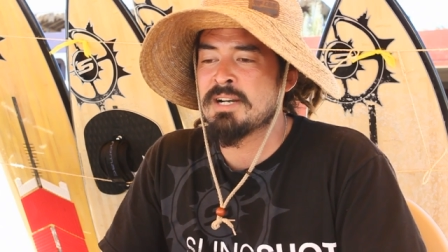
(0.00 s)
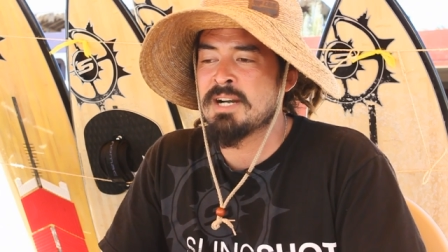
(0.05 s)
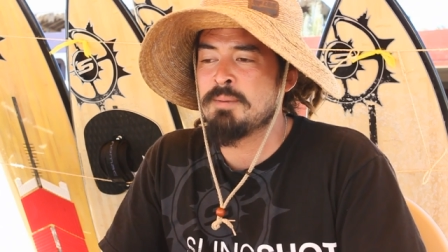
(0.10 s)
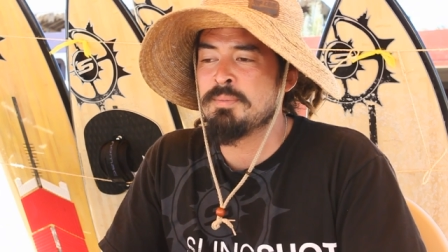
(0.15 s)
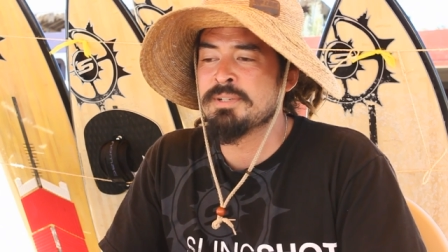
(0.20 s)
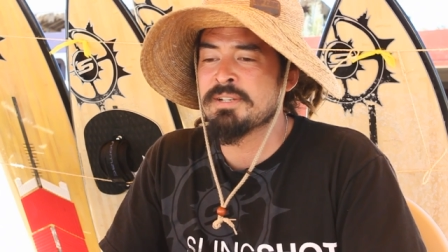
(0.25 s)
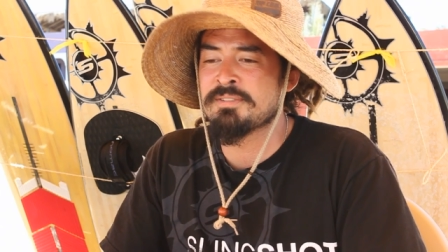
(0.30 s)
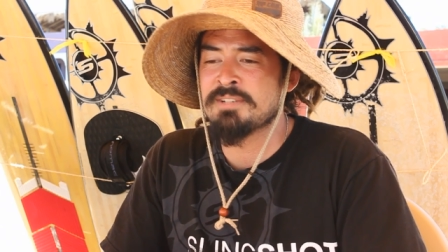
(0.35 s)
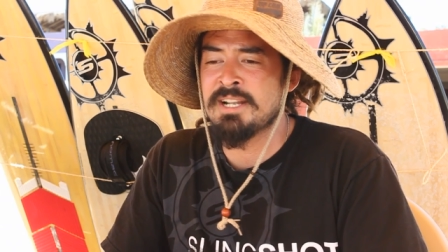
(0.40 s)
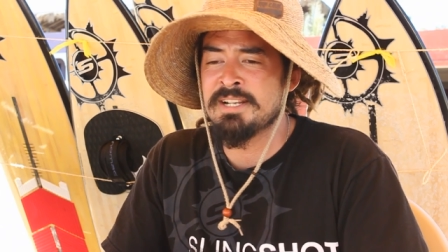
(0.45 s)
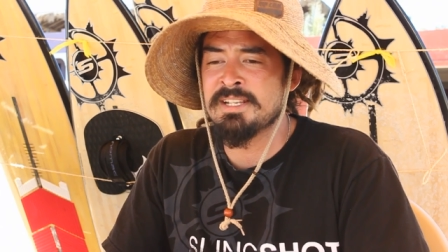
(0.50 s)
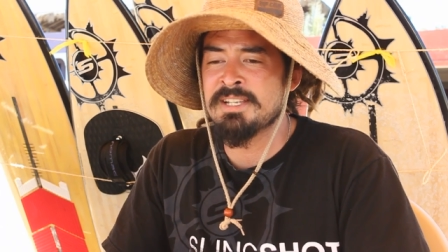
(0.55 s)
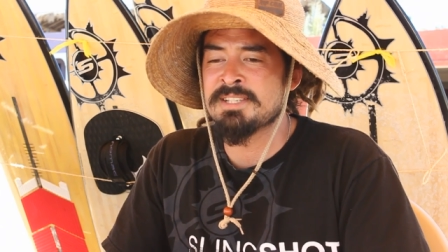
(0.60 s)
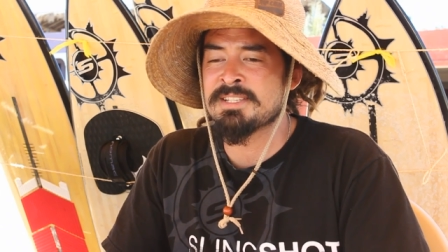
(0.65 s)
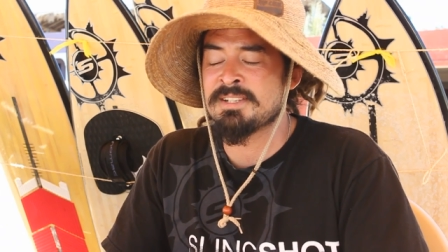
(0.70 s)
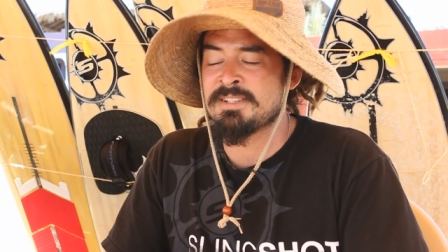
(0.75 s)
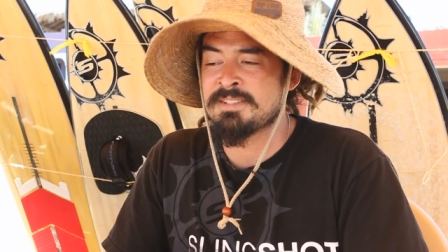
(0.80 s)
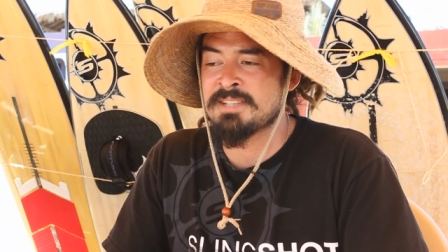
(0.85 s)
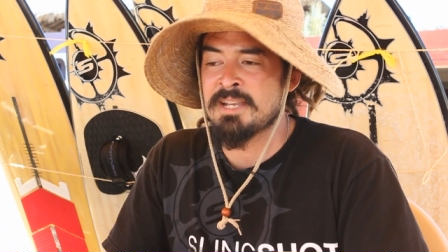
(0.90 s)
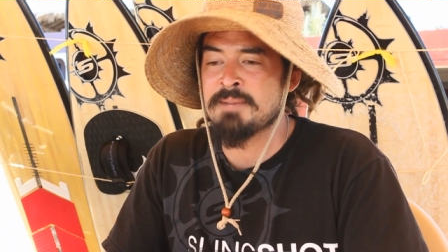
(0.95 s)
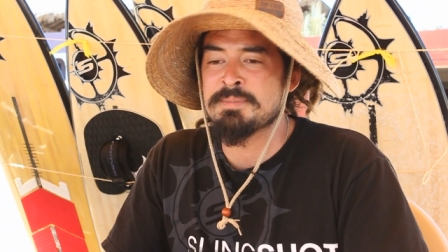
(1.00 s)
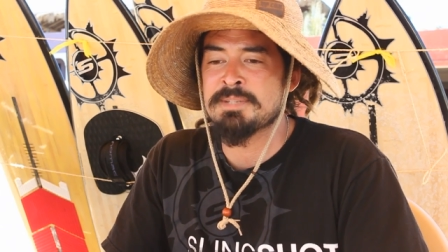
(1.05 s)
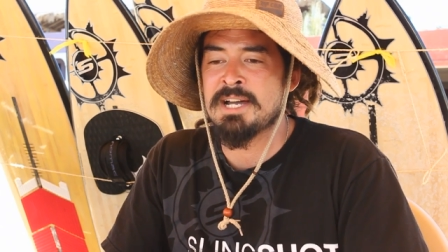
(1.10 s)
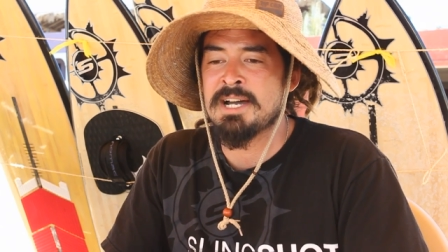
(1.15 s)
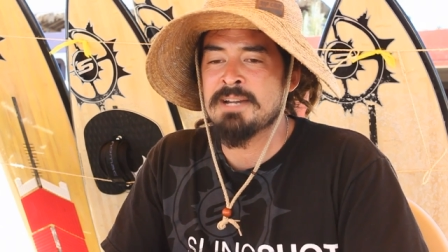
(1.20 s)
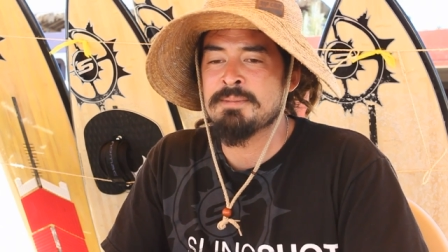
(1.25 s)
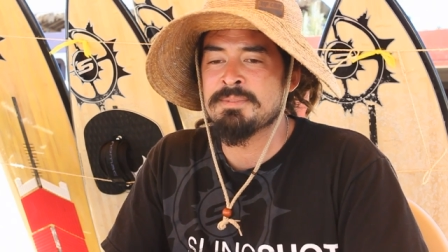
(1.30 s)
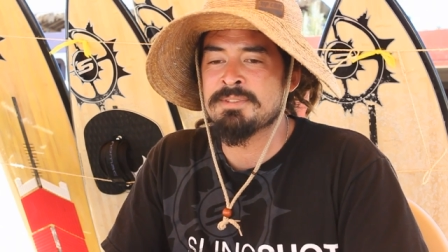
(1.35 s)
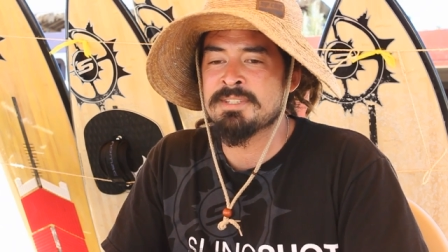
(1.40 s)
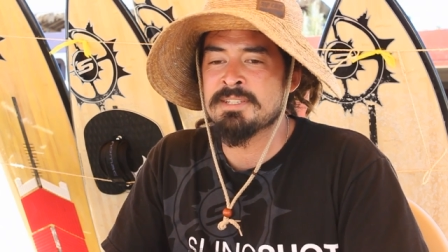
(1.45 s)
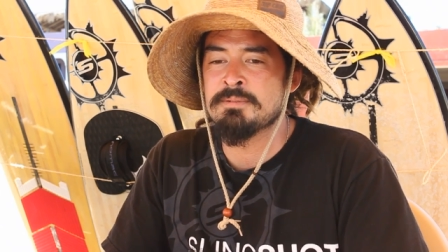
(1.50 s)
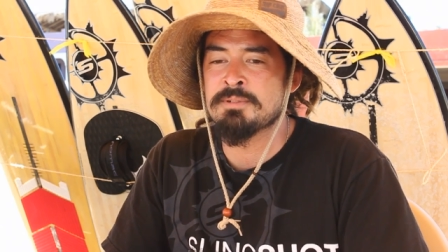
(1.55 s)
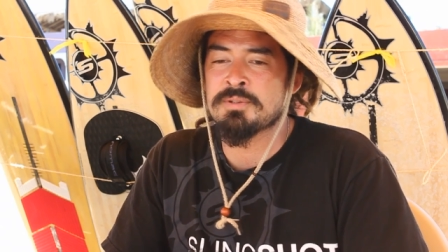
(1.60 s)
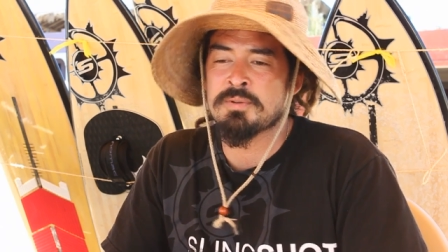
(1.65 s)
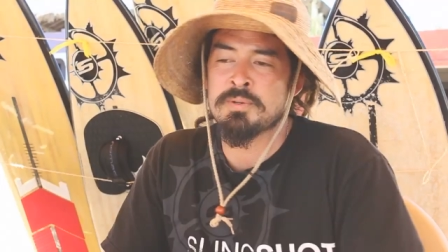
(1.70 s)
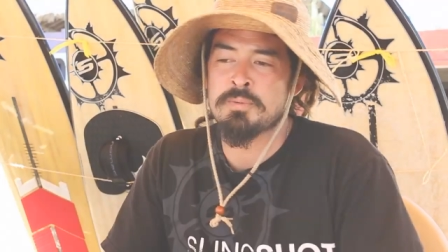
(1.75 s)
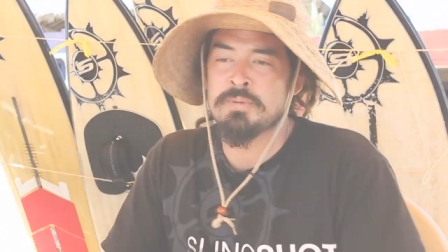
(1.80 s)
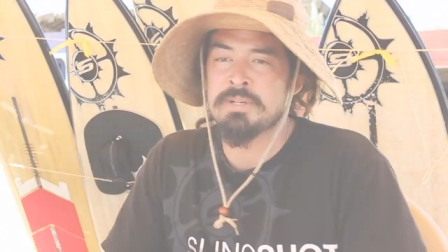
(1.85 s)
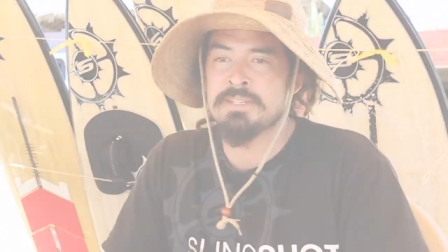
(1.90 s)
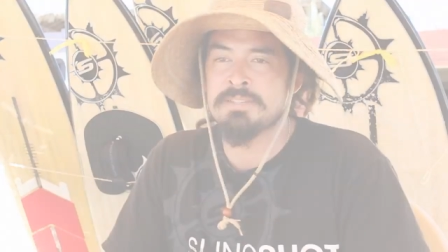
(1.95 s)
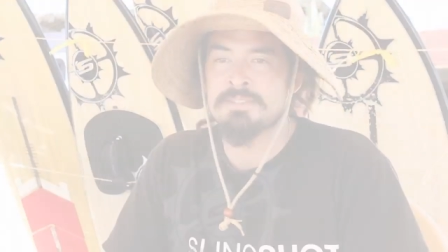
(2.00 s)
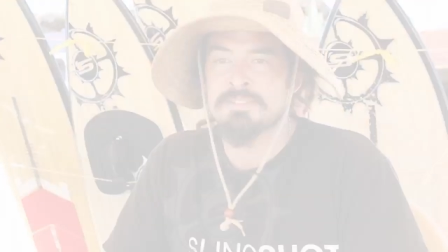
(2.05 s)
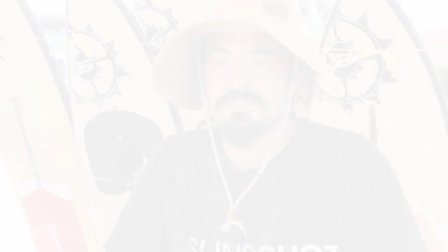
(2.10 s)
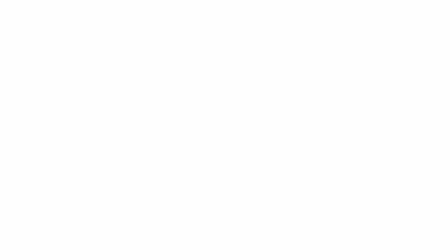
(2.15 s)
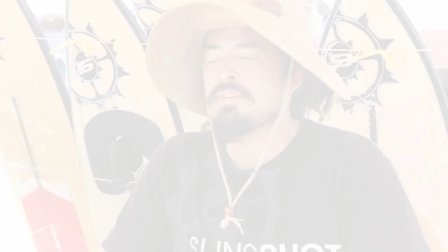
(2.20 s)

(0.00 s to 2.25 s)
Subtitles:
different ideas at the same time and see which one wins.